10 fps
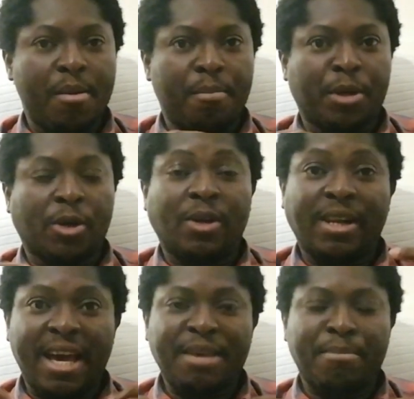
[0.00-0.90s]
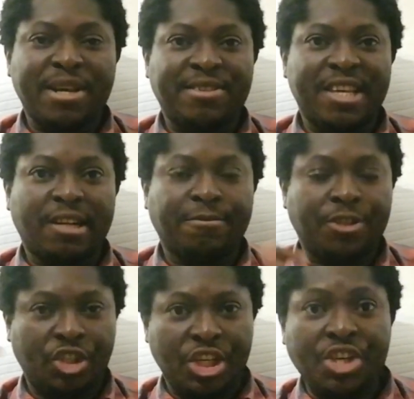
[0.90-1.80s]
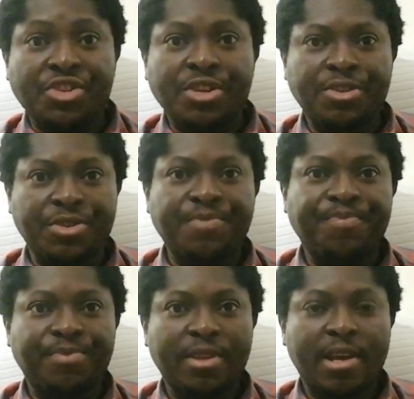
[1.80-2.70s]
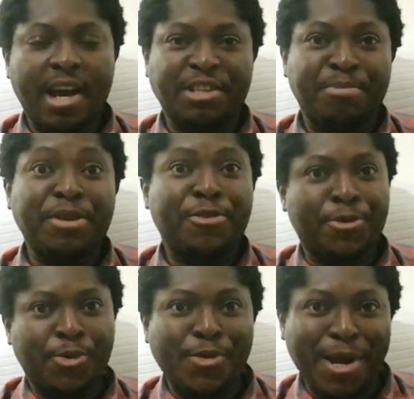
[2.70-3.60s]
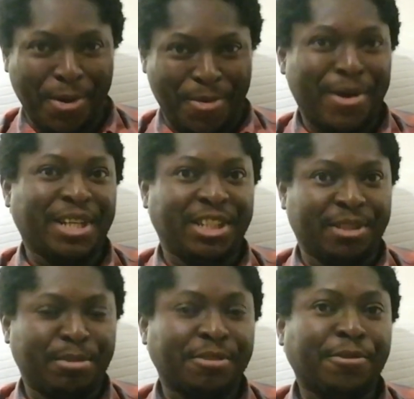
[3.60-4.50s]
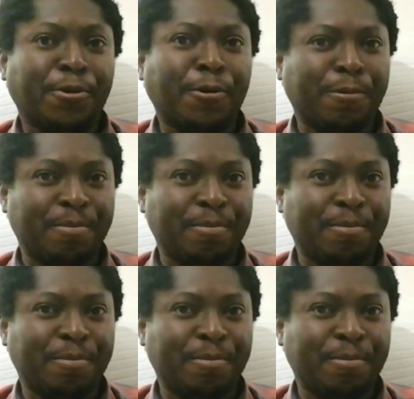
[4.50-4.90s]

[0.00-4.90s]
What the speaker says: But unlike myself, Jesus has been through that ride before.